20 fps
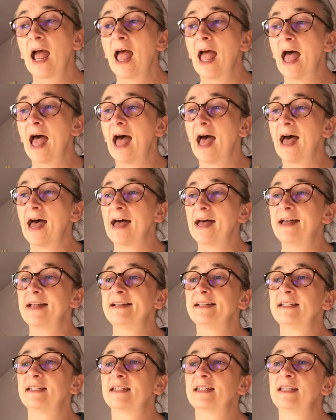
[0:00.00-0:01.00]

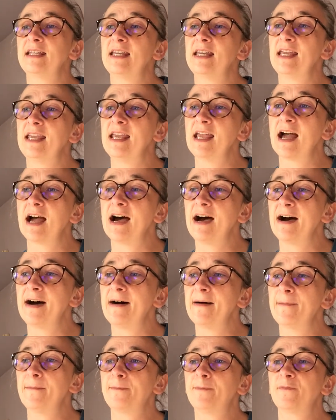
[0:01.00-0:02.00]
And the
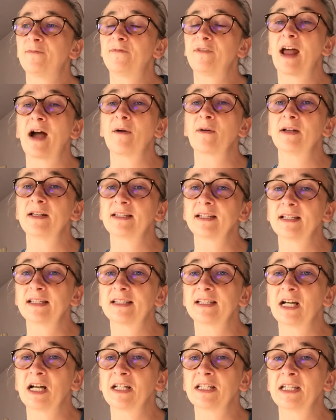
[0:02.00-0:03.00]
flowers are
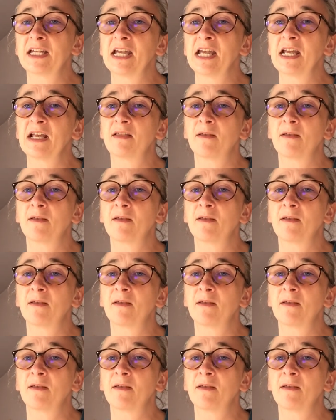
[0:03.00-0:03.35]
starting,